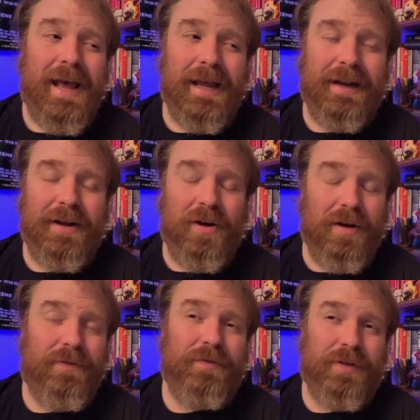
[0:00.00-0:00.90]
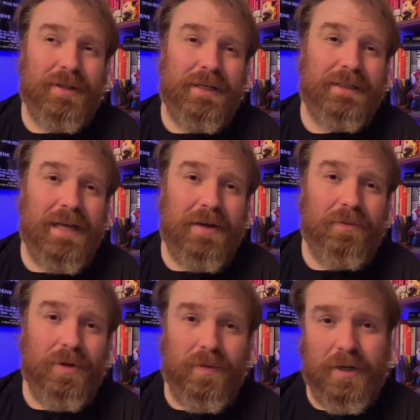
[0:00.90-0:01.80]
and I often felt like that
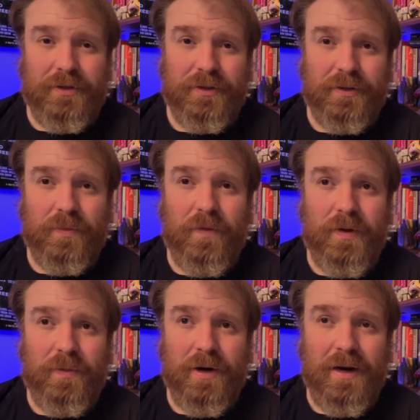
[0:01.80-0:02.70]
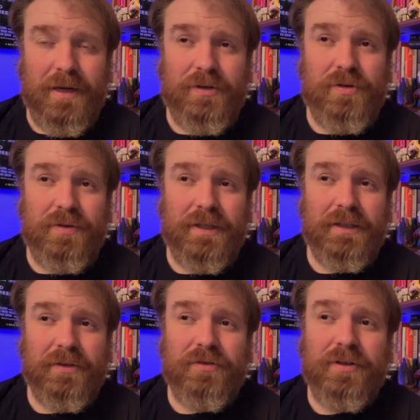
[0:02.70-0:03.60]
while watching this movie, where I do
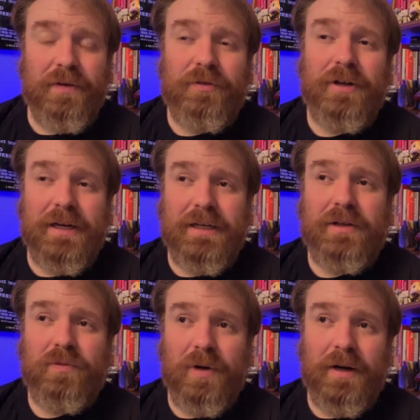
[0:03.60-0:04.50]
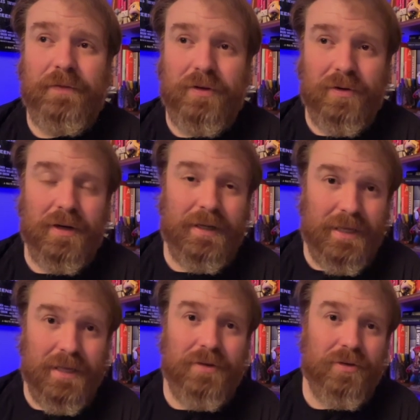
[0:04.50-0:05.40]
think there's enough good ideas where if you're a
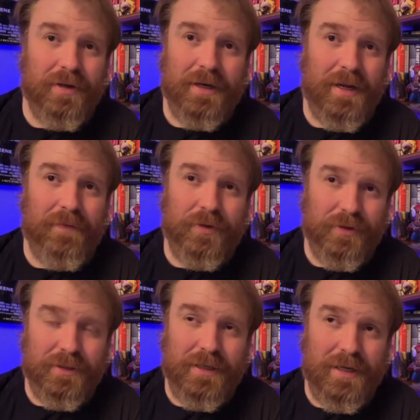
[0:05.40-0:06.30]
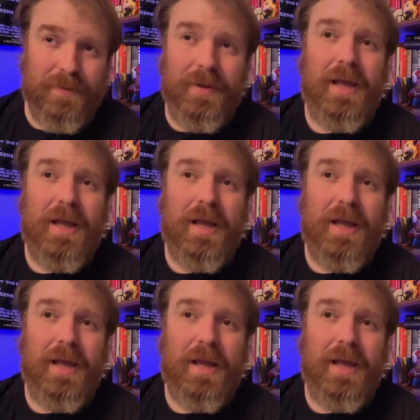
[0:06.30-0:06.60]
kid, you're gonna have a good time,